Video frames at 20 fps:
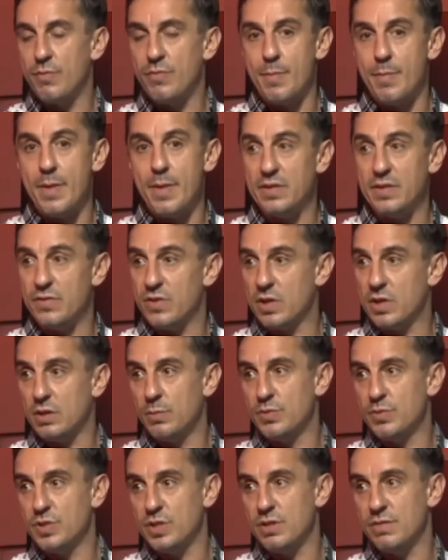for many of the
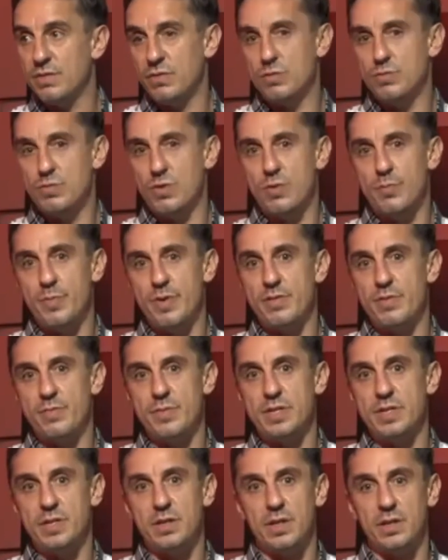clubs in the football
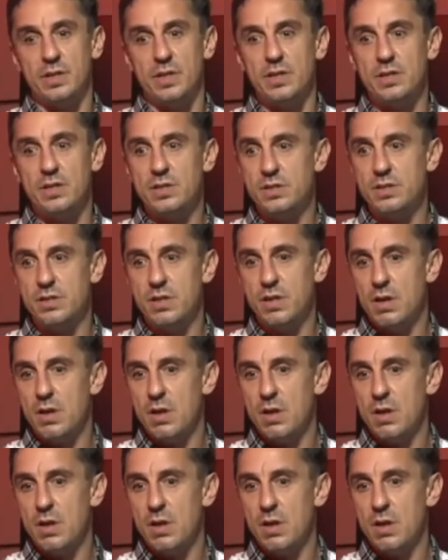pyramid, and it's